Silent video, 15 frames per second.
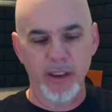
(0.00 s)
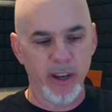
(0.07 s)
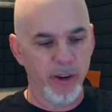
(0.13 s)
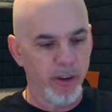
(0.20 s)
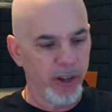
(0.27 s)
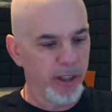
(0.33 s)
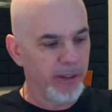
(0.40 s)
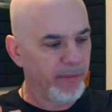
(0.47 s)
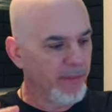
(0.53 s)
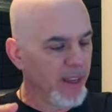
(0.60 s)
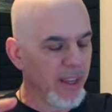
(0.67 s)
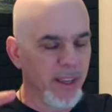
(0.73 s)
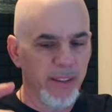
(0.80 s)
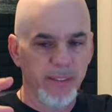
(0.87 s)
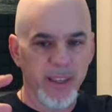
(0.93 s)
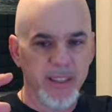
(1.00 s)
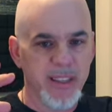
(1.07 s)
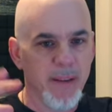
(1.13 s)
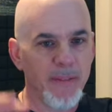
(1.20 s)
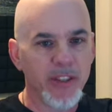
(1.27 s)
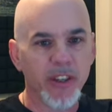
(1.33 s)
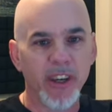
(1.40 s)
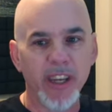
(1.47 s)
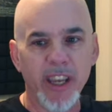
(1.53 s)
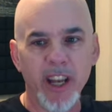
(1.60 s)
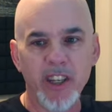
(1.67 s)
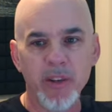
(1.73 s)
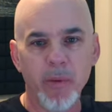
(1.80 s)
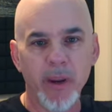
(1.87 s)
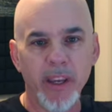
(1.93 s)
You're going to the seven's going to
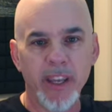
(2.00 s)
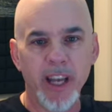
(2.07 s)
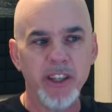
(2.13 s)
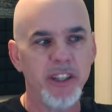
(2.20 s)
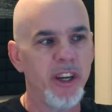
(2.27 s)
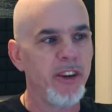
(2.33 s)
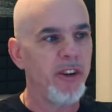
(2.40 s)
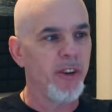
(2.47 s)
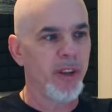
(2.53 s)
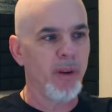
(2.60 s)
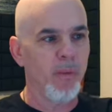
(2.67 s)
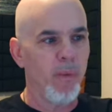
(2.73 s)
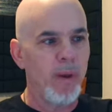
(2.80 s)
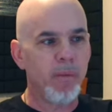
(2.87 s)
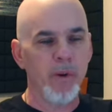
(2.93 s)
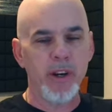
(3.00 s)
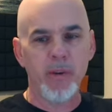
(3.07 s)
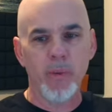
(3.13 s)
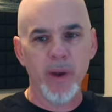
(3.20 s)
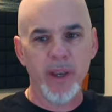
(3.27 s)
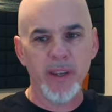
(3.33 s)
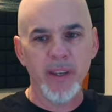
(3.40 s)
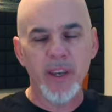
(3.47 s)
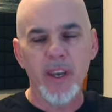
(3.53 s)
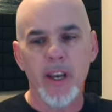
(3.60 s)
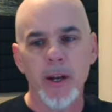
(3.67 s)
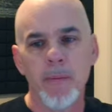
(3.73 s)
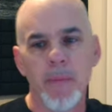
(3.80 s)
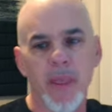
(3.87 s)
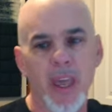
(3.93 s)
get you when it gets you. You're going to win when you win.
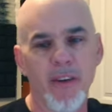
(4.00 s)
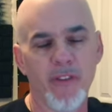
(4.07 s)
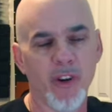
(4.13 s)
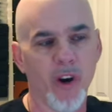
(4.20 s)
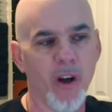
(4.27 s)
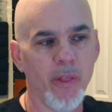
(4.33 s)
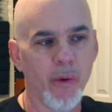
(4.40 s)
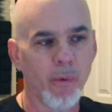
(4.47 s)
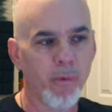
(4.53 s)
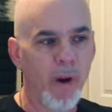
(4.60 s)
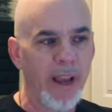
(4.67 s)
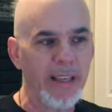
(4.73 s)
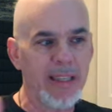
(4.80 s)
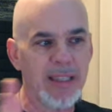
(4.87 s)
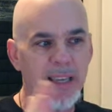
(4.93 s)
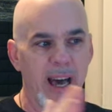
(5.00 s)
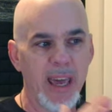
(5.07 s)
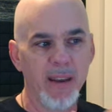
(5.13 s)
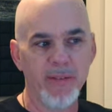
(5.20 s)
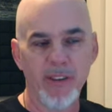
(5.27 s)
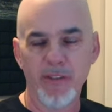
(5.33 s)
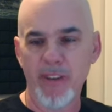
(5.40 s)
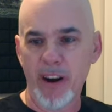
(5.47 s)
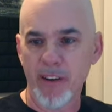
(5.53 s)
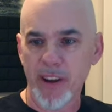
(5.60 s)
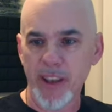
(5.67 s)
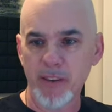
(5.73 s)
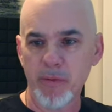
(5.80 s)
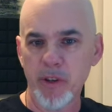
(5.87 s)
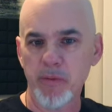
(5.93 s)
If you're on the right side of the
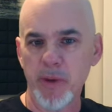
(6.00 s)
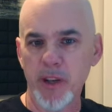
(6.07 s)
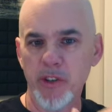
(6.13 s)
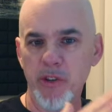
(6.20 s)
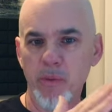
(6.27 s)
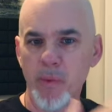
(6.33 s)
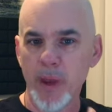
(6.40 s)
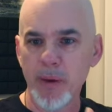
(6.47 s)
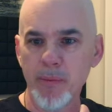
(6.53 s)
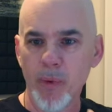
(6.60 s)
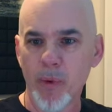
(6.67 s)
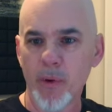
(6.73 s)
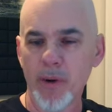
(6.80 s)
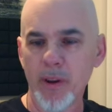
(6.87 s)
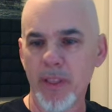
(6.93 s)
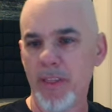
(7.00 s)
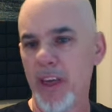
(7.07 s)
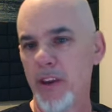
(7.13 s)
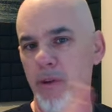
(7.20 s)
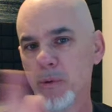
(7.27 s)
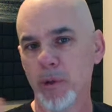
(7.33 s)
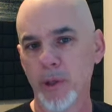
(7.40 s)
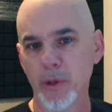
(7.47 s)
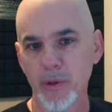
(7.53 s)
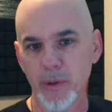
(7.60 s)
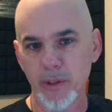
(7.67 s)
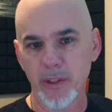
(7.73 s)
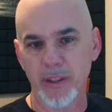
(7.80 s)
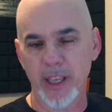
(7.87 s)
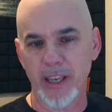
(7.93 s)
variant, which means you win more than you
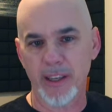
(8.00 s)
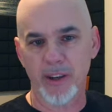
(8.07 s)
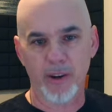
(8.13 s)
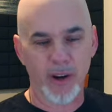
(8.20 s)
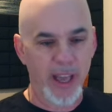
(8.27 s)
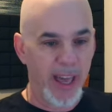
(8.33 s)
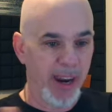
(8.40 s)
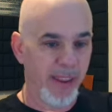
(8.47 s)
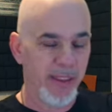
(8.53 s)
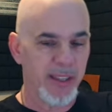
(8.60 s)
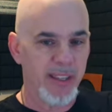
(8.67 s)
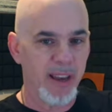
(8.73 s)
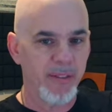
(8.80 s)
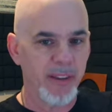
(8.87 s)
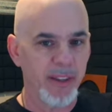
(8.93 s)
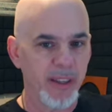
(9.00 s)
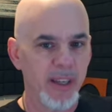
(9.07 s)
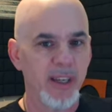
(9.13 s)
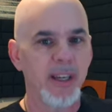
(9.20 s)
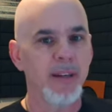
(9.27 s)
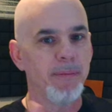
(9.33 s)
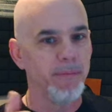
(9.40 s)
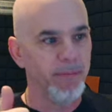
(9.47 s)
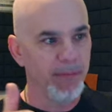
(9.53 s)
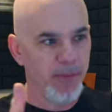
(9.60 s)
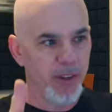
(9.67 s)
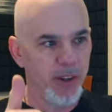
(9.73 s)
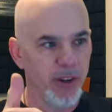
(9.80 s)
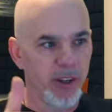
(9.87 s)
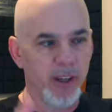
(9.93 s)
lose, like you're ahead of the seven,
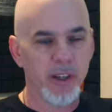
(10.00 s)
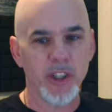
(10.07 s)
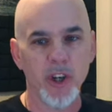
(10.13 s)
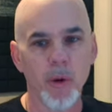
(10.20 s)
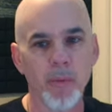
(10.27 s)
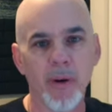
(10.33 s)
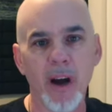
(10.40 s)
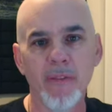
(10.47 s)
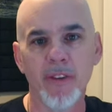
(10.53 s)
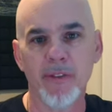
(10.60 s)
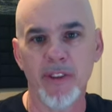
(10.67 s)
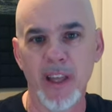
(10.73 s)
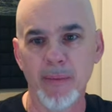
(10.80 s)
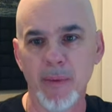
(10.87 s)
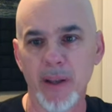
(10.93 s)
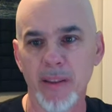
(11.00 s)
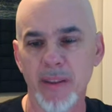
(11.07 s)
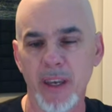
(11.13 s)
you're going to show profit for that month.